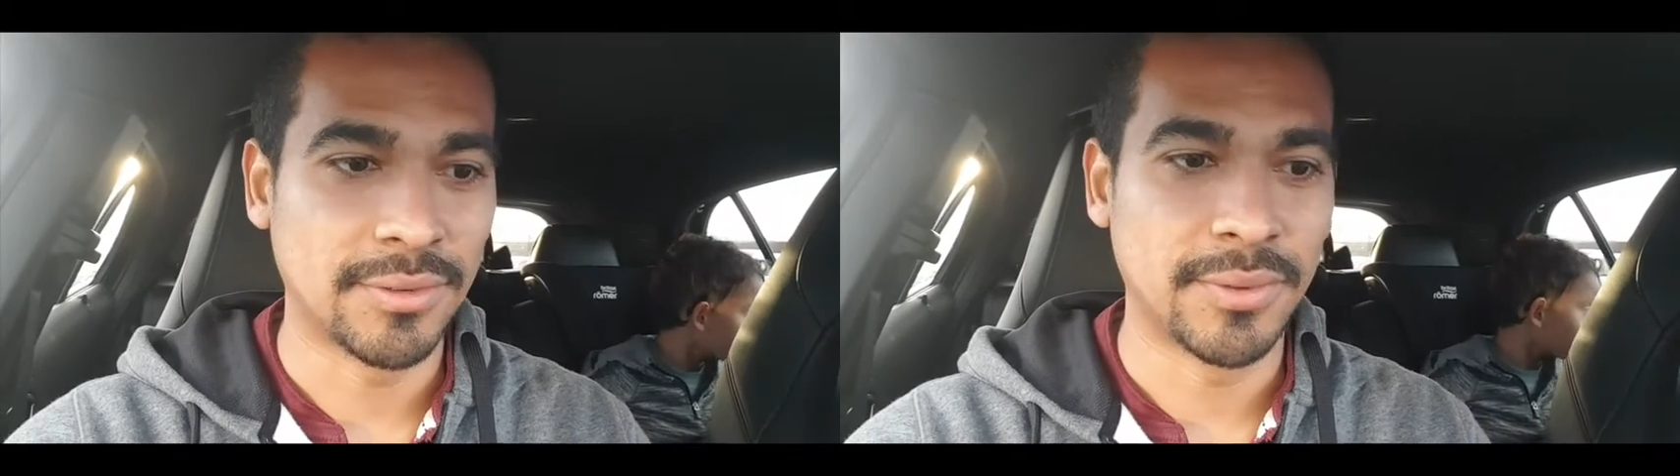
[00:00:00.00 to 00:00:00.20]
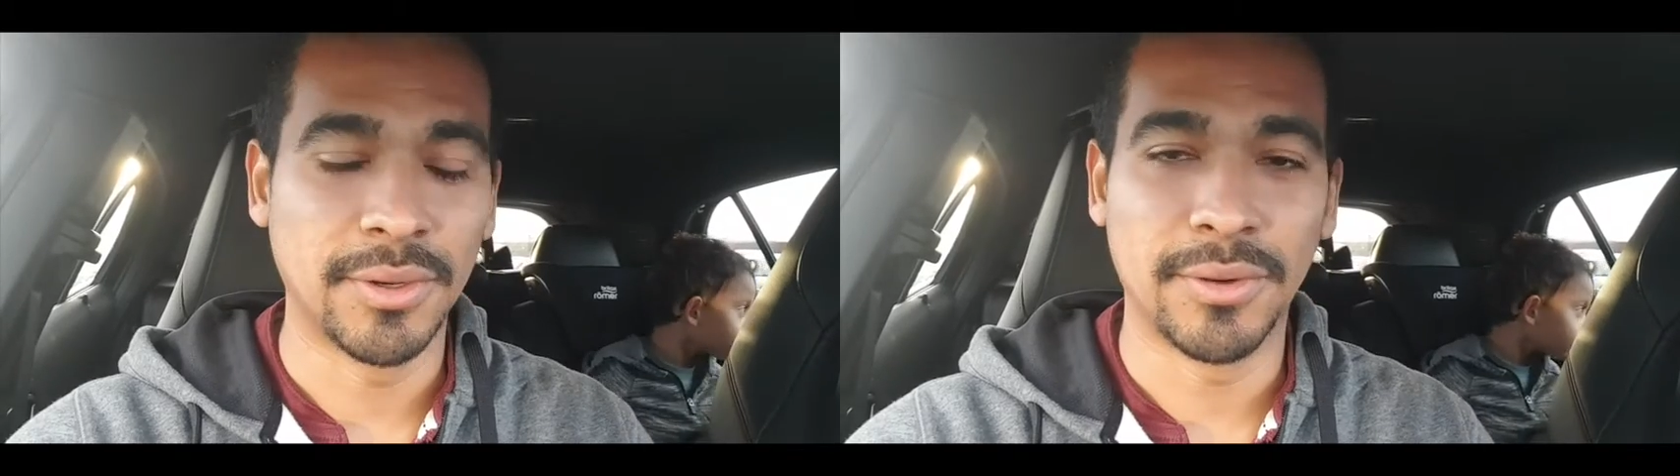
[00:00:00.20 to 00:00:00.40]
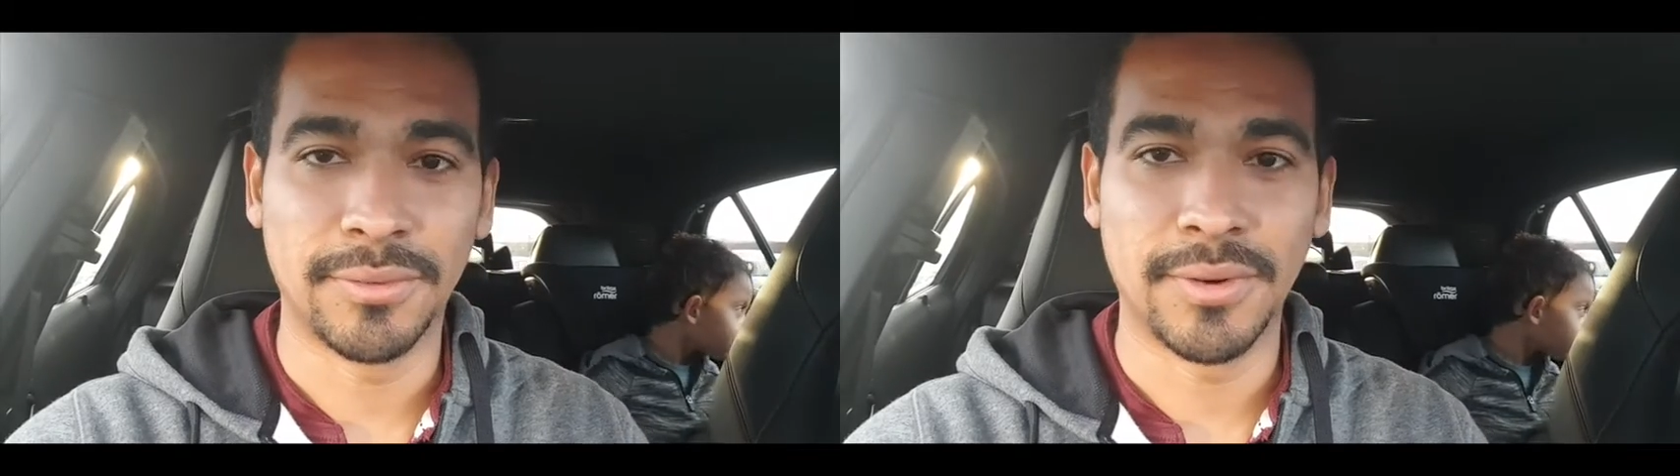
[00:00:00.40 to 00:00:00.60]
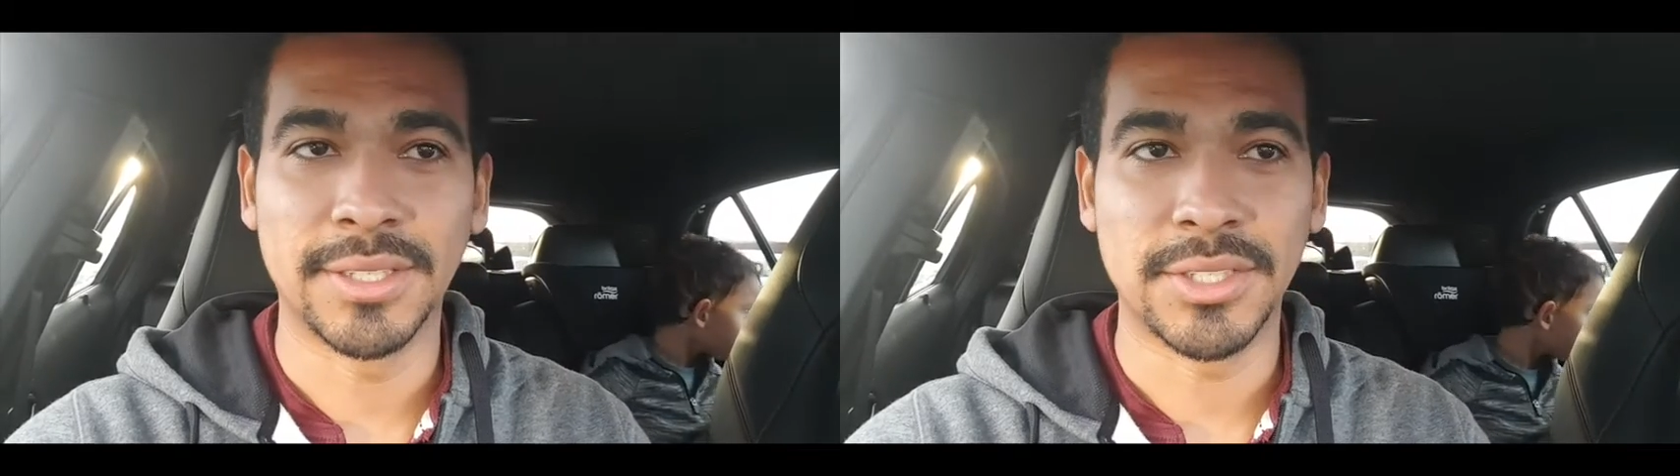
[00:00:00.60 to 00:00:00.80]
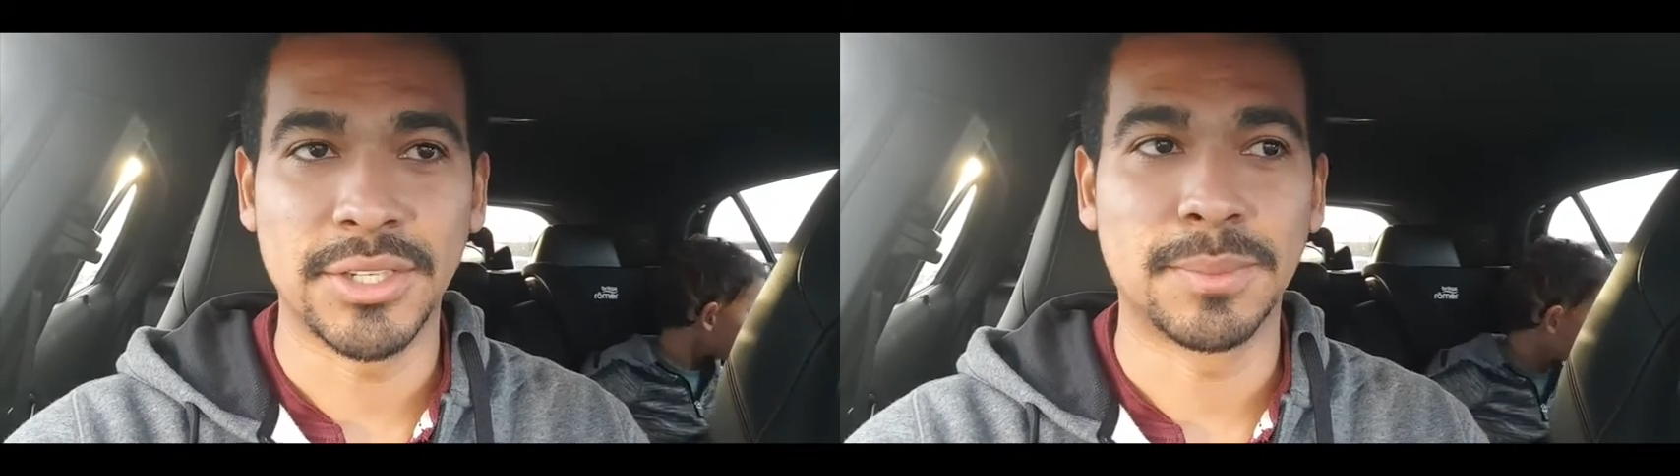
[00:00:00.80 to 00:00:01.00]
with our
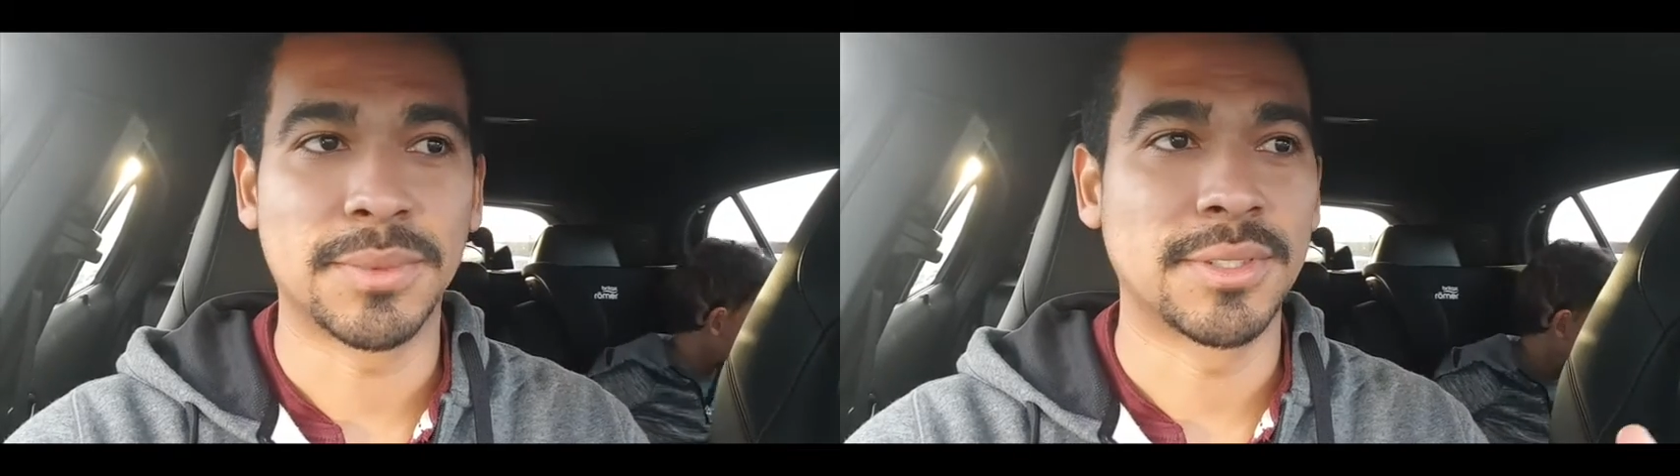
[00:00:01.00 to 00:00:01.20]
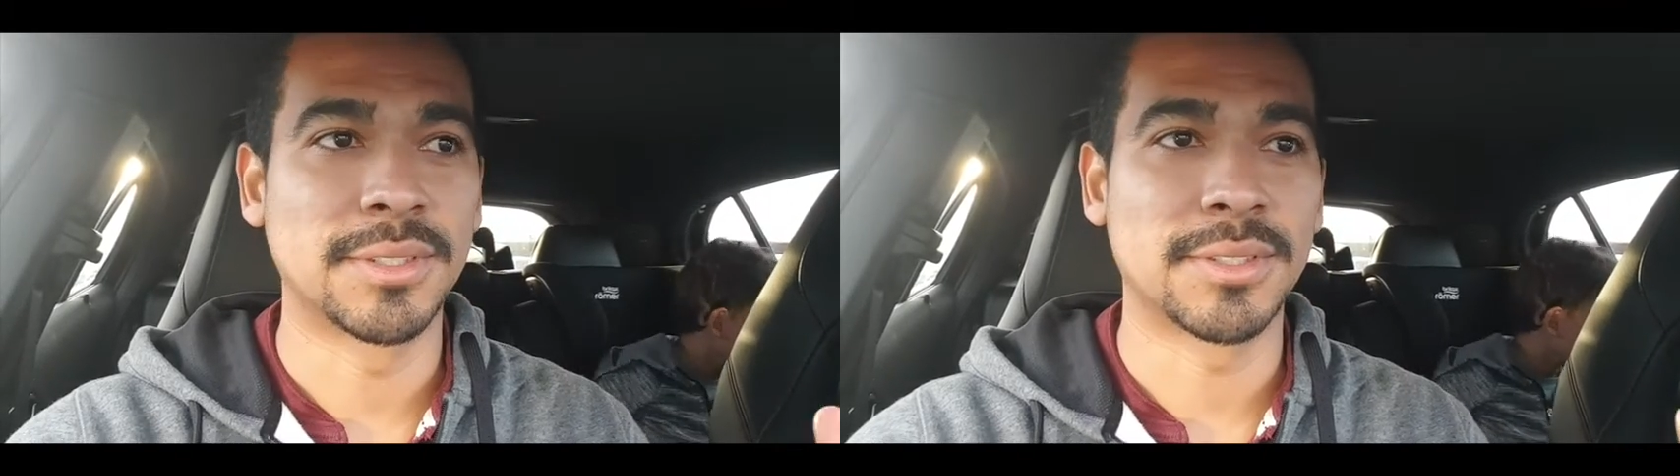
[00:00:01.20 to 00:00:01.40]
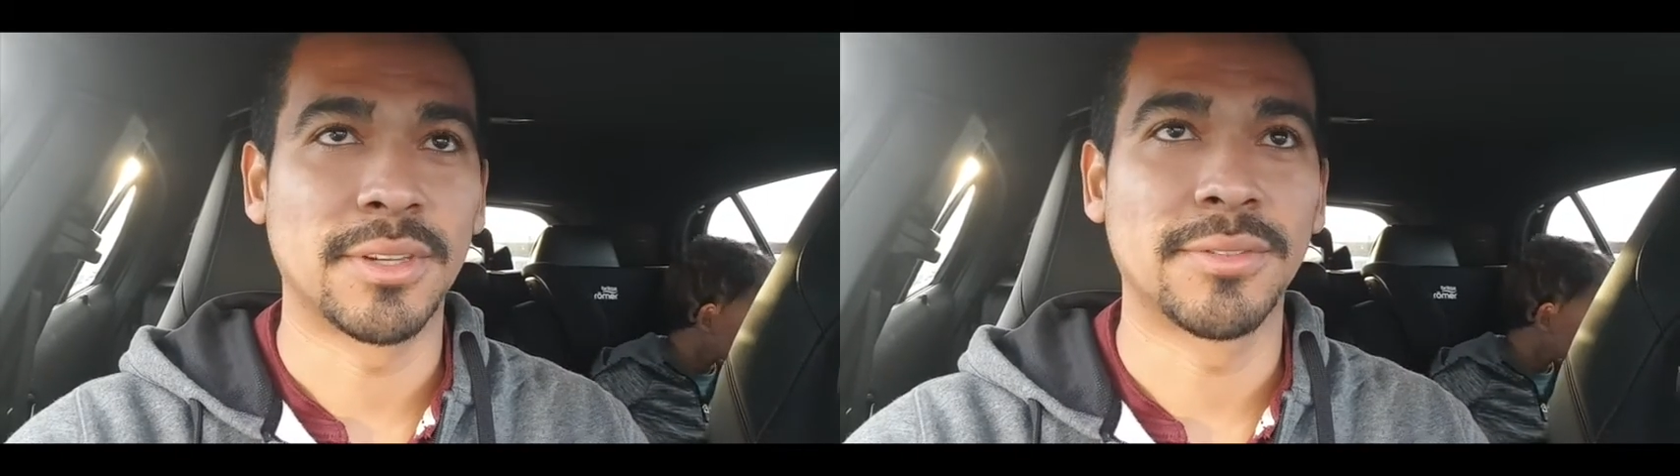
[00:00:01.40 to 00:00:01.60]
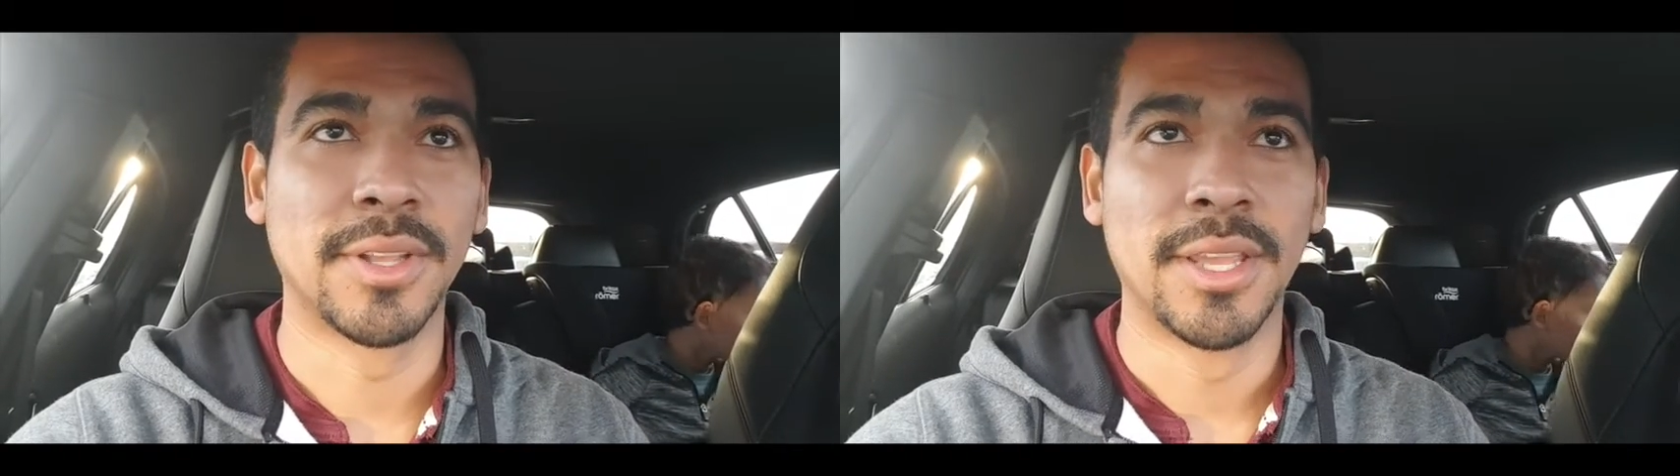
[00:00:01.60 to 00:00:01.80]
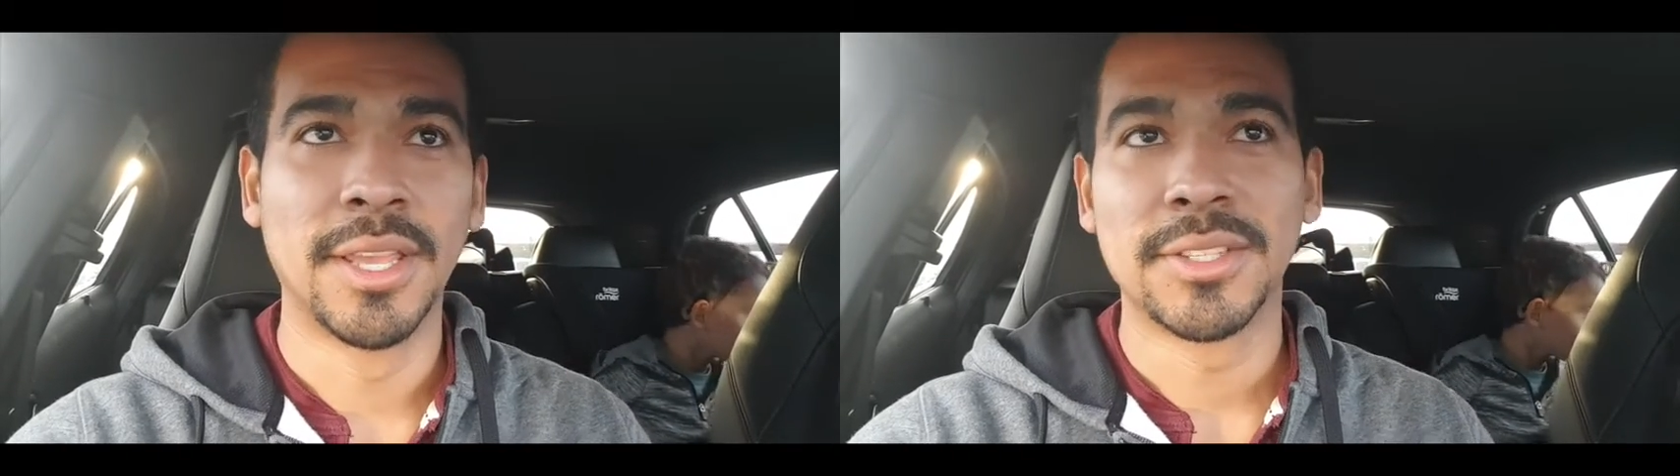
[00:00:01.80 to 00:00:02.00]
friendships and stuff
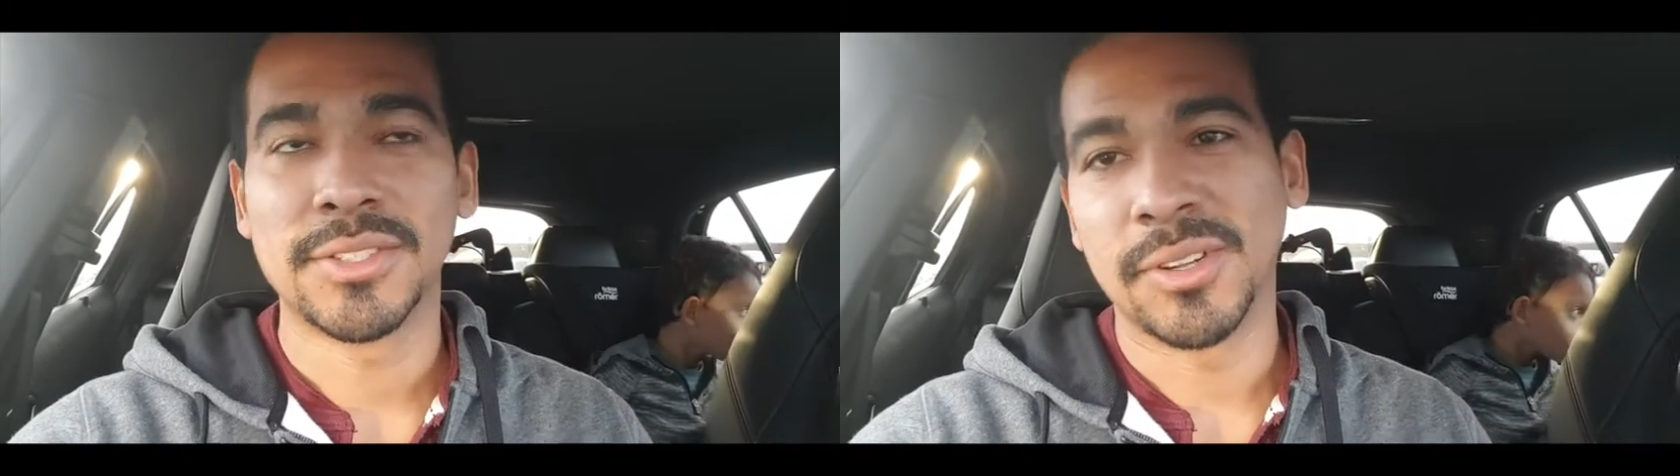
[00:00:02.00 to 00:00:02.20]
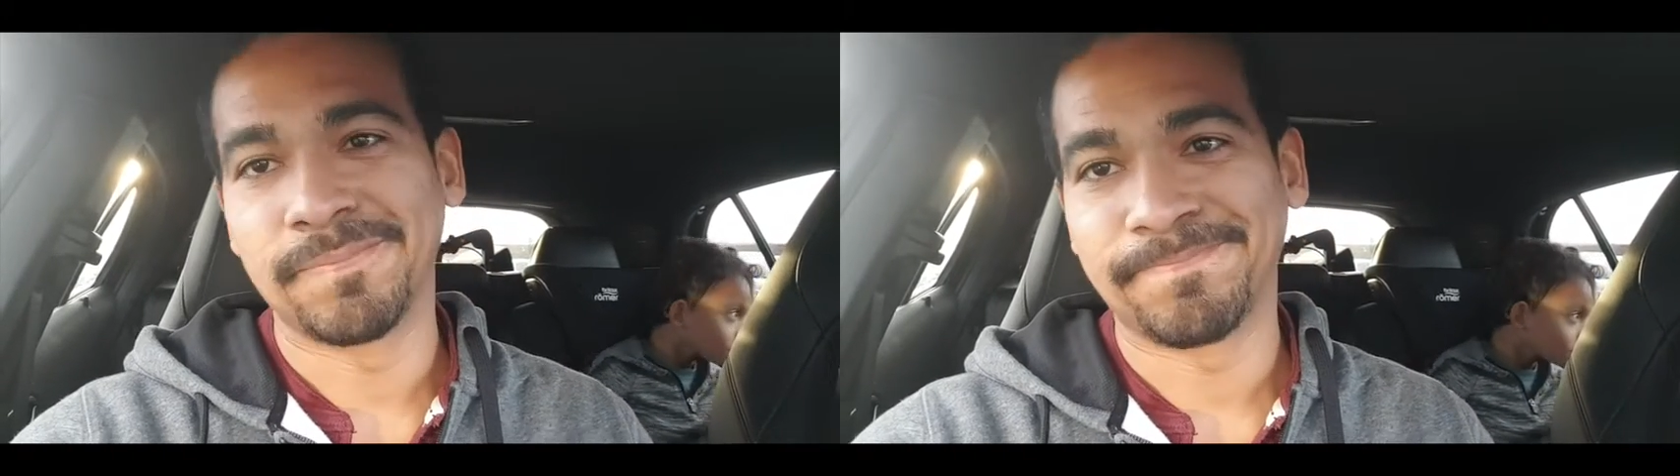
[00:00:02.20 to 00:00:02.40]
so